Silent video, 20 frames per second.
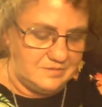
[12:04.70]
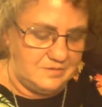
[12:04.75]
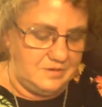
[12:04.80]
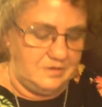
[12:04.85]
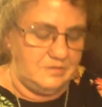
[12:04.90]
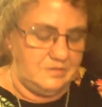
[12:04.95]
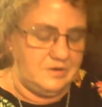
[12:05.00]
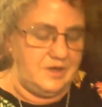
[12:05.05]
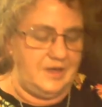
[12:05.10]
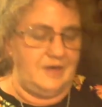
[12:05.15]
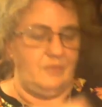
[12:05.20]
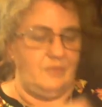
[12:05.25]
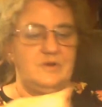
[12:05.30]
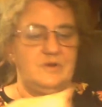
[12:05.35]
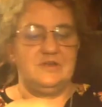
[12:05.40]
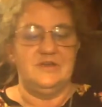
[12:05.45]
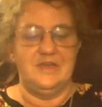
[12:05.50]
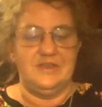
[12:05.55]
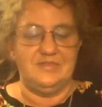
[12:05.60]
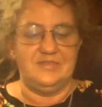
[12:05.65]
Okay, I
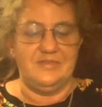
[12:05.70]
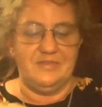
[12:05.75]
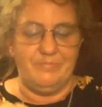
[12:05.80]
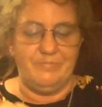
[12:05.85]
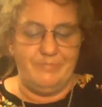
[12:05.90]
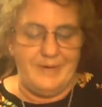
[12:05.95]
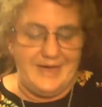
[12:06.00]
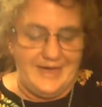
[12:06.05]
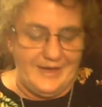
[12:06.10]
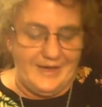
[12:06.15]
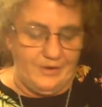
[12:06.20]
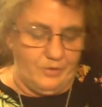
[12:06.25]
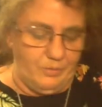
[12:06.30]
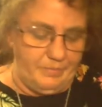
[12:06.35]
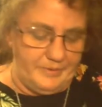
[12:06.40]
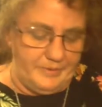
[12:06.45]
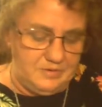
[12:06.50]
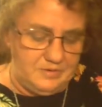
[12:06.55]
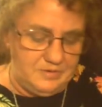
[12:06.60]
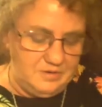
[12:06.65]
want to get this bag
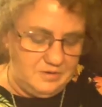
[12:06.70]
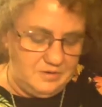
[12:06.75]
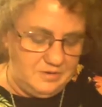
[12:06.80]
open.